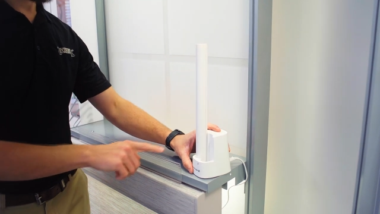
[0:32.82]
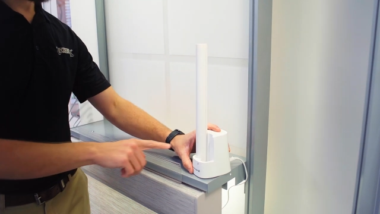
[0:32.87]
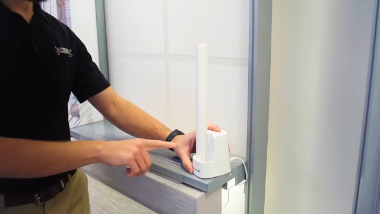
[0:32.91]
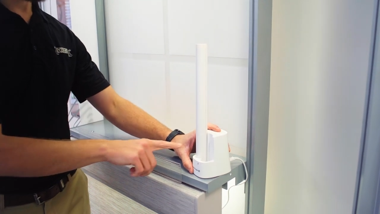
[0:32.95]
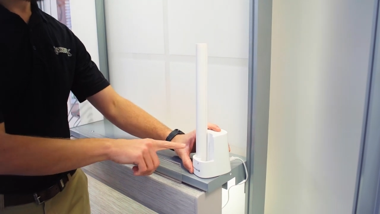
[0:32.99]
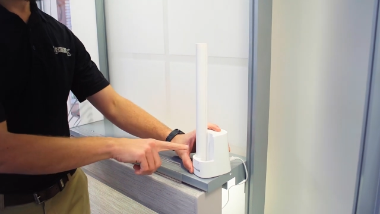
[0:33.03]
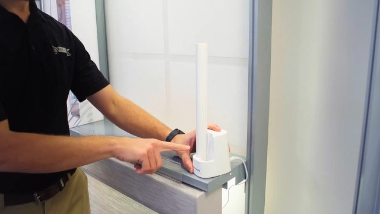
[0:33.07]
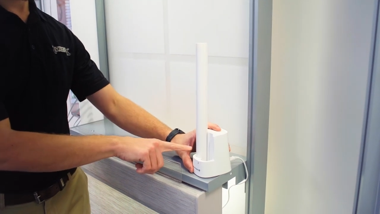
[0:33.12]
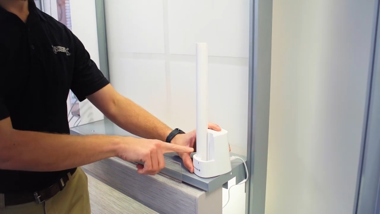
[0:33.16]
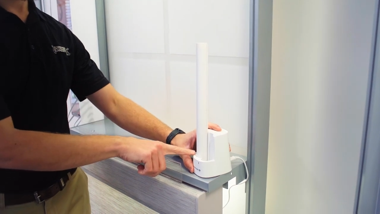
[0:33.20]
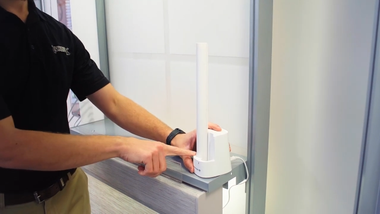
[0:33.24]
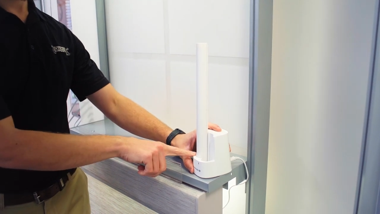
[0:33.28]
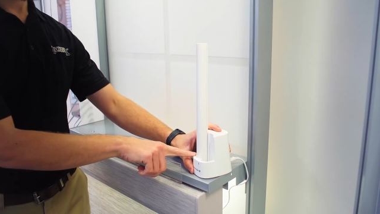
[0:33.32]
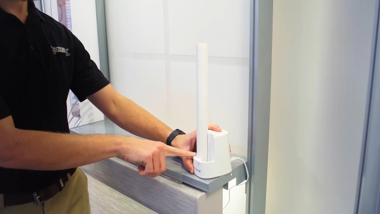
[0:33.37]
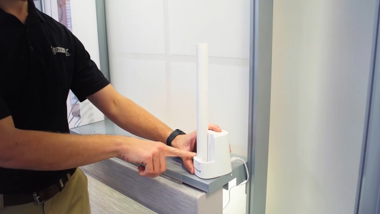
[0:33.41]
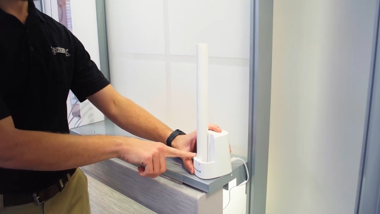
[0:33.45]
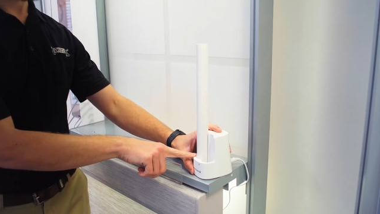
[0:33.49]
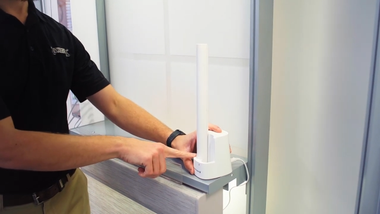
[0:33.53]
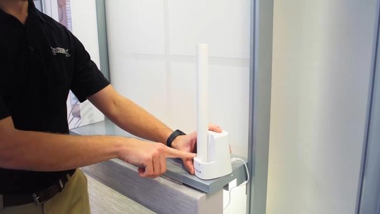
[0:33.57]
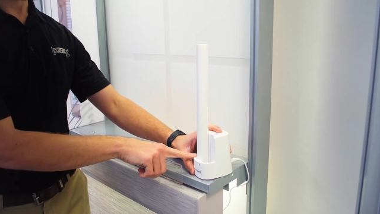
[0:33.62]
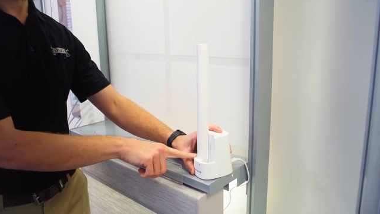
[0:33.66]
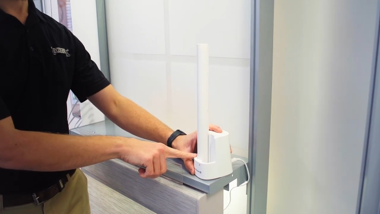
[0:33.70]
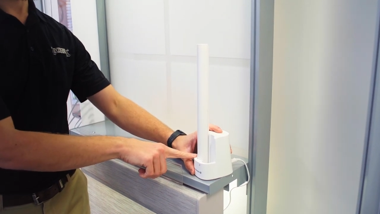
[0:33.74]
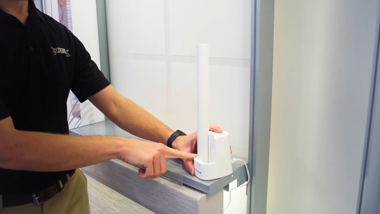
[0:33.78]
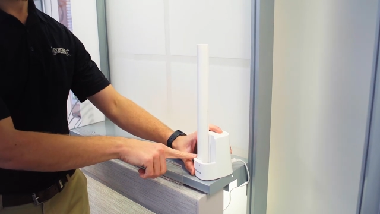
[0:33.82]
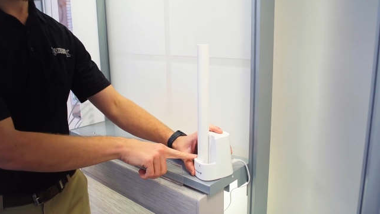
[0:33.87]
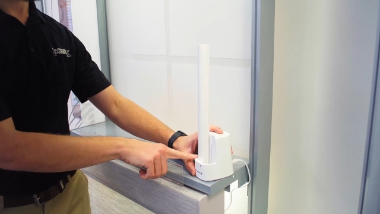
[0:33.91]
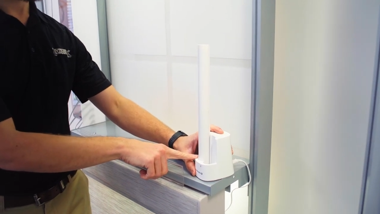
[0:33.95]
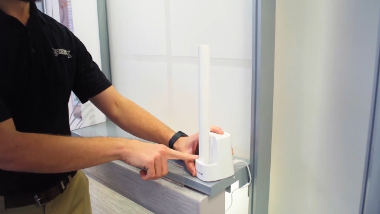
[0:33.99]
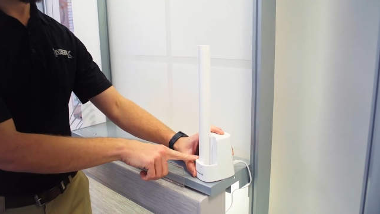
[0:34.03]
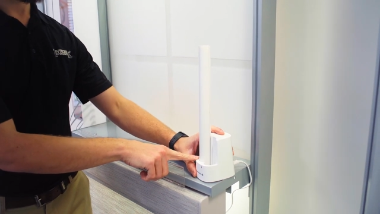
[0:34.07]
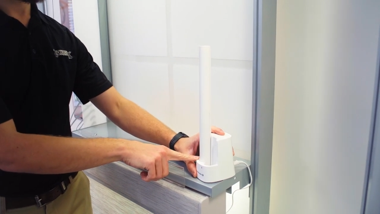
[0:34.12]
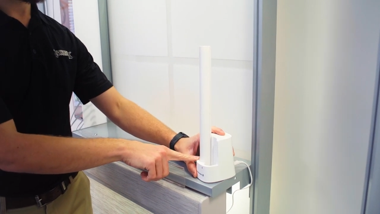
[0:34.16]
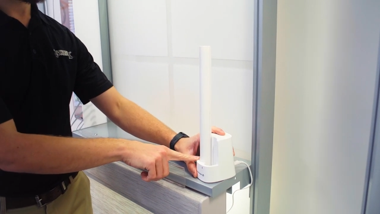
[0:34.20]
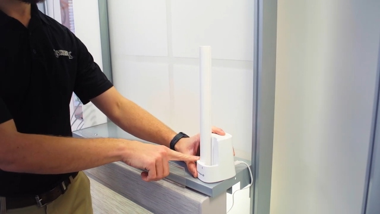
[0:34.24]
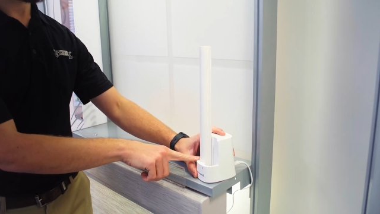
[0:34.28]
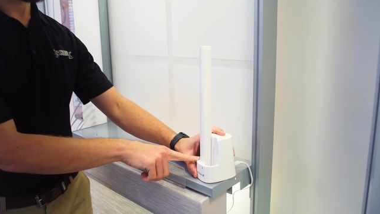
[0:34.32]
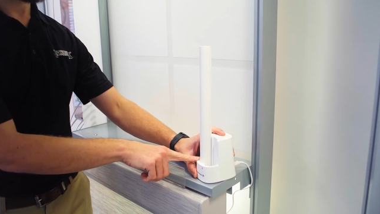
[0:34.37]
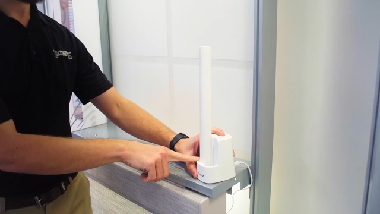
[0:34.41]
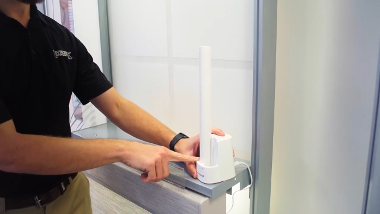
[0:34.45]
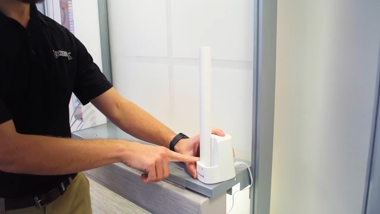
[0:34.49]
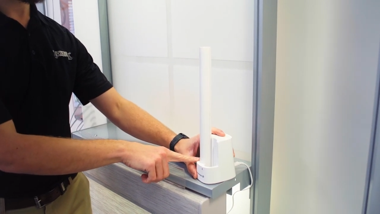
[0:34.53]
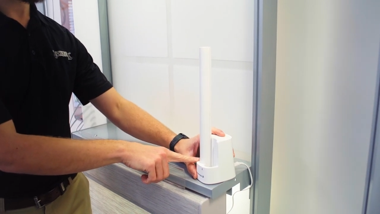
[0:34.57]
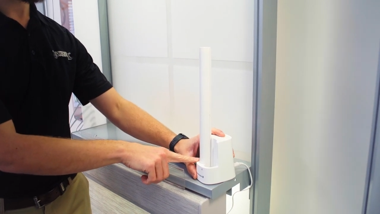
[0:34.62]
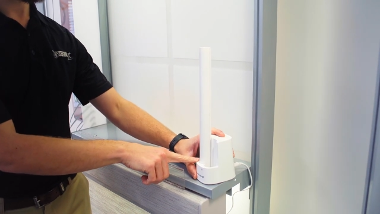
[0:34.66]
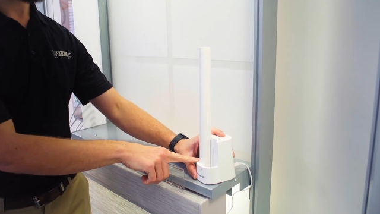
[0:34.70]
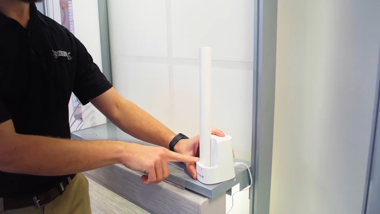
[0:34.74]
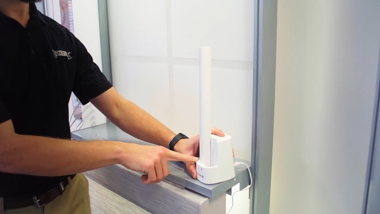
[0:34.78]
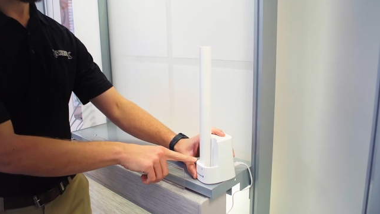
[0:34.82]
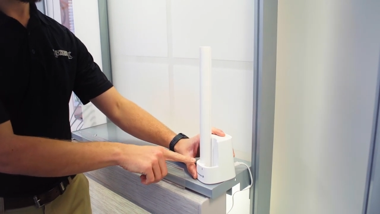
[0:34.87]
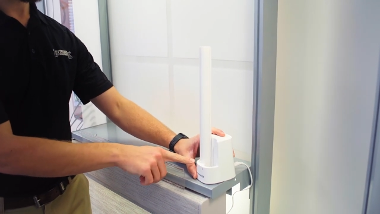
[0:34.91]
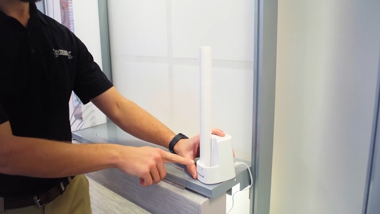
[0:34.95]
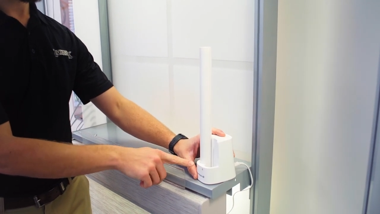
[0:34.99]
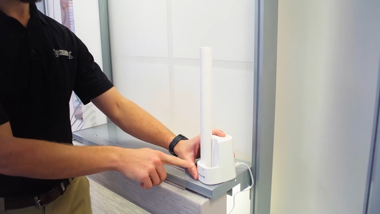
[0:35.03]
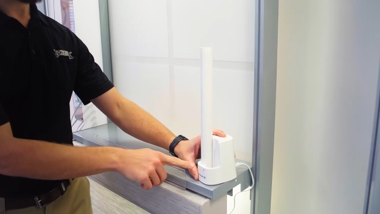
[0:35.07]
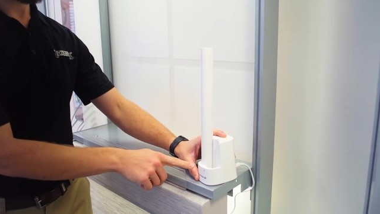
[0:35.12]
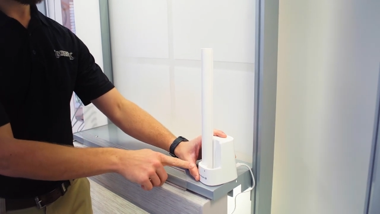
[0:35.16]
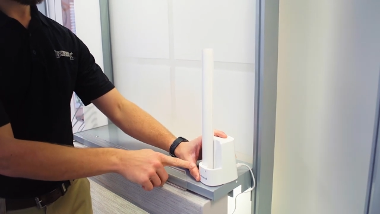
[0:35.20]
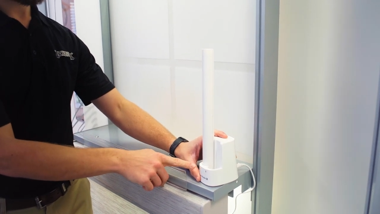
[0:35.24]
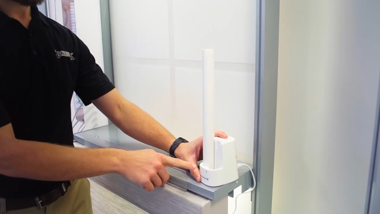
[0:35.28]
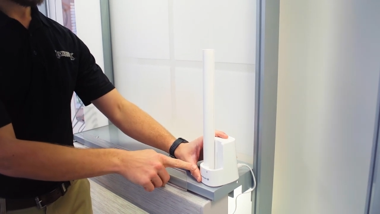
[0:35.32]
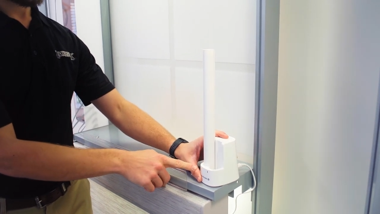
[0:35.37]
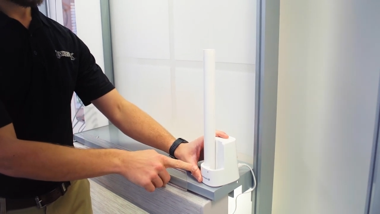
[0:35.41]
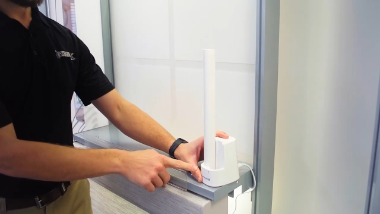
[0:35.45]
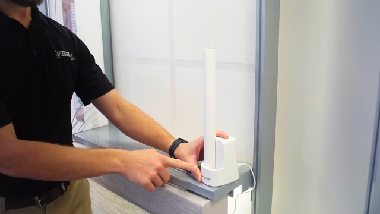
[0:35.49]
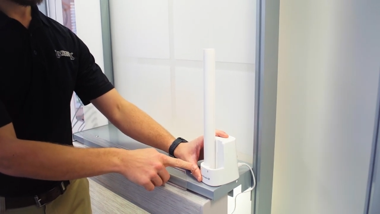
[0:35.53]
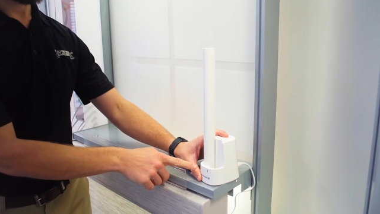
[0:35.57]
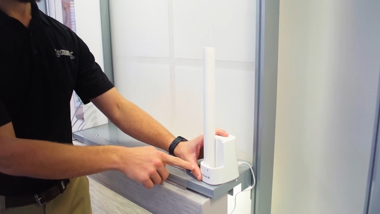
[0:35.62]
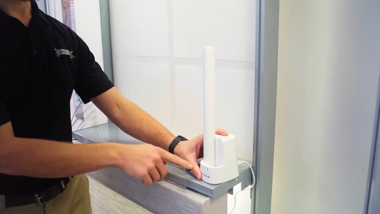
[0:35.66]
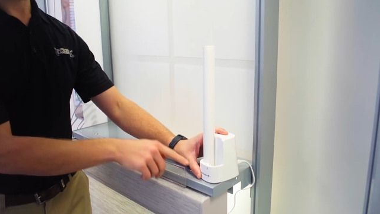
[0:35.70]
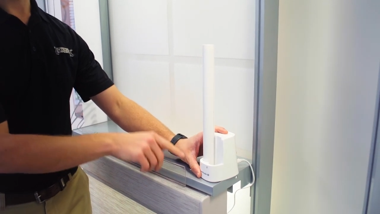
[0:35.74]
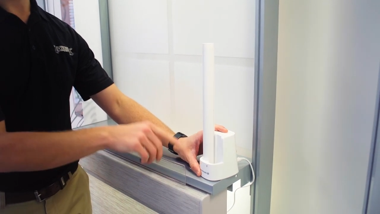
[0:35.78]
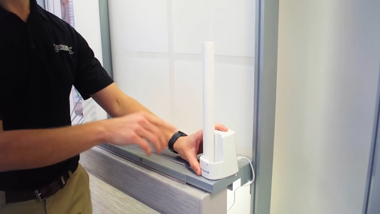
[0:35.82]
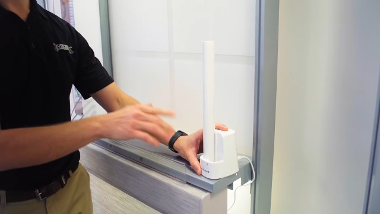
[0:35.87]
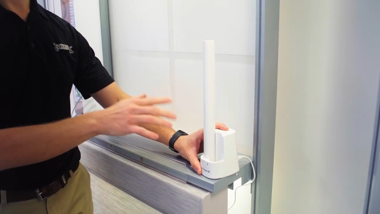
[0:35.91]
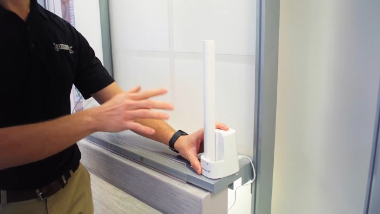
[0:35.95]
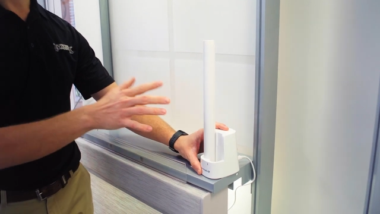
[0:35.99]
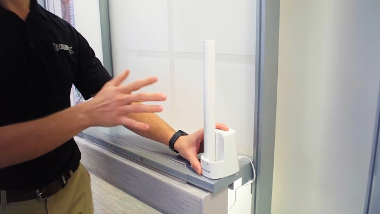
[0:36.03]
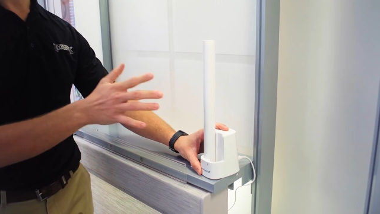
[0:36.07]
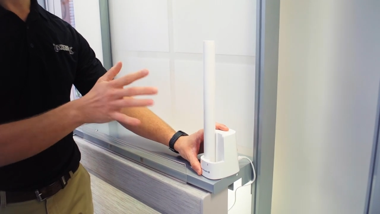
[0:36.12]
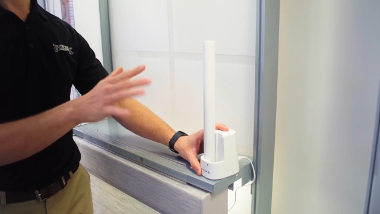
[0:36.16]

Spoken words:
No face is visible, so there are no lips to read.